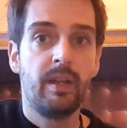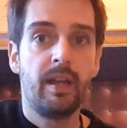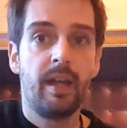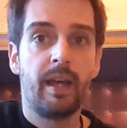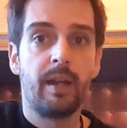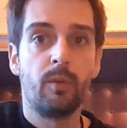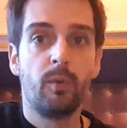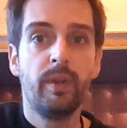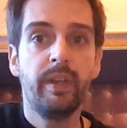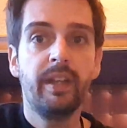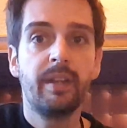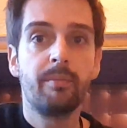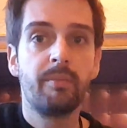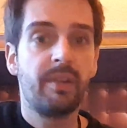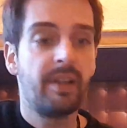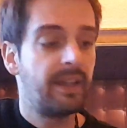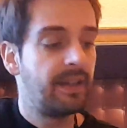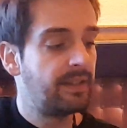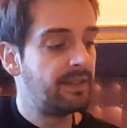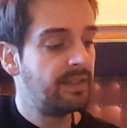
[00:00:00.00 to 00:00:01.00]
and we can
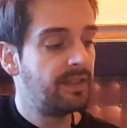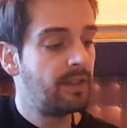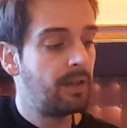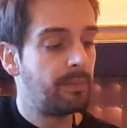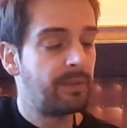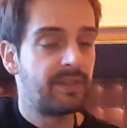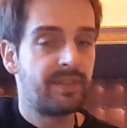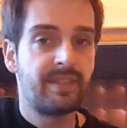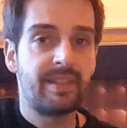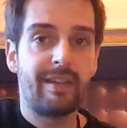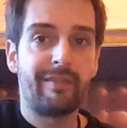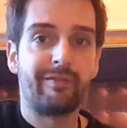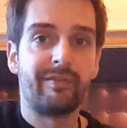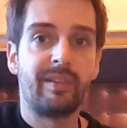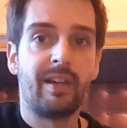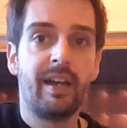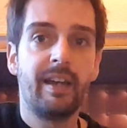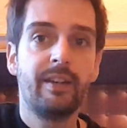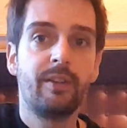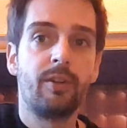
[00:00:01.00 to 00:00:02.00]
play D dominant 7
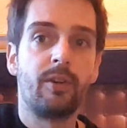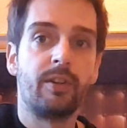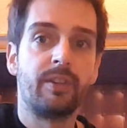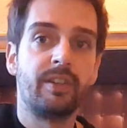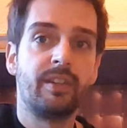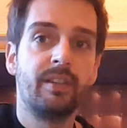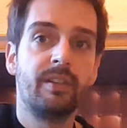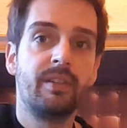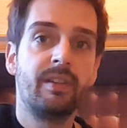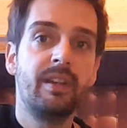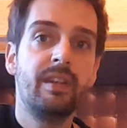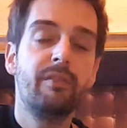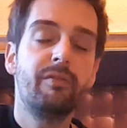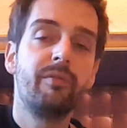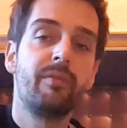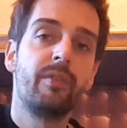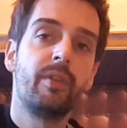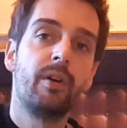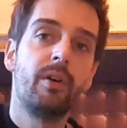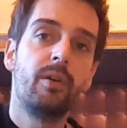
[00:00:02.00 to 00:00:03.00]
9 chord here,
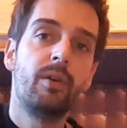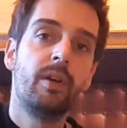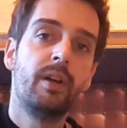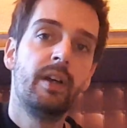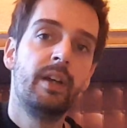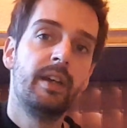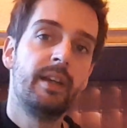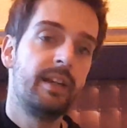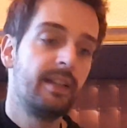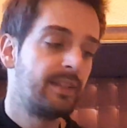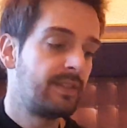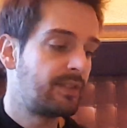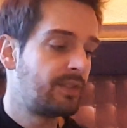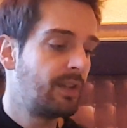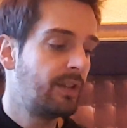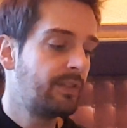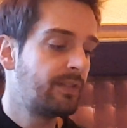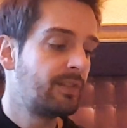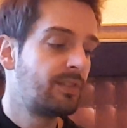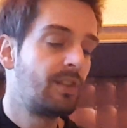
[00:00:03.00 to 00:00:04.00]
even though it's
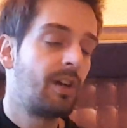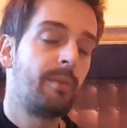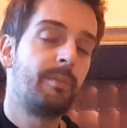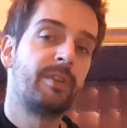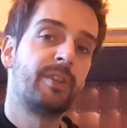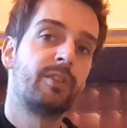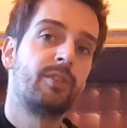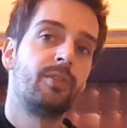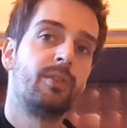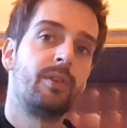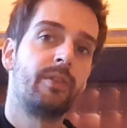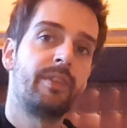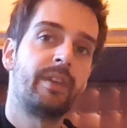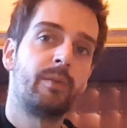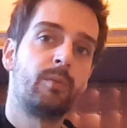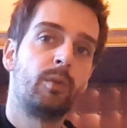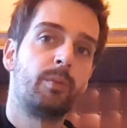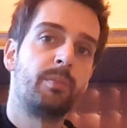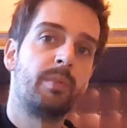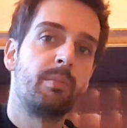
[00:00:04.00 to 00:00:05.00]
not the dominant chord that
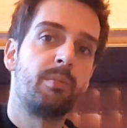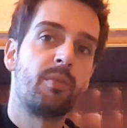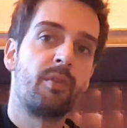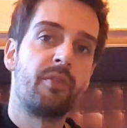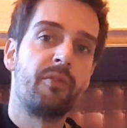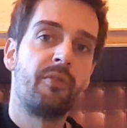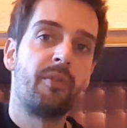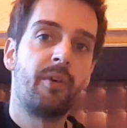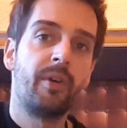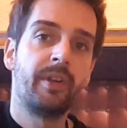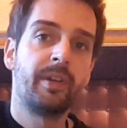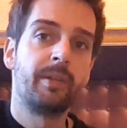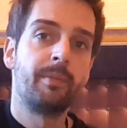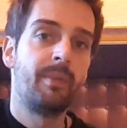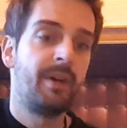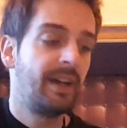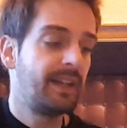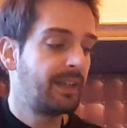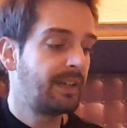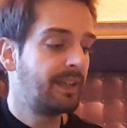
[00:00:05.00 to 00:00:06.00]
would be preferred in a
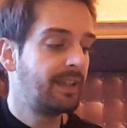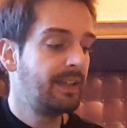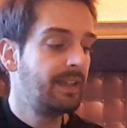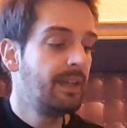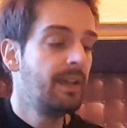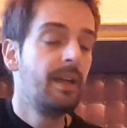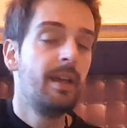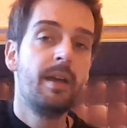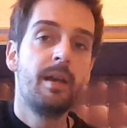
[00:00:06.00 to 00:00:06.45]
minor key,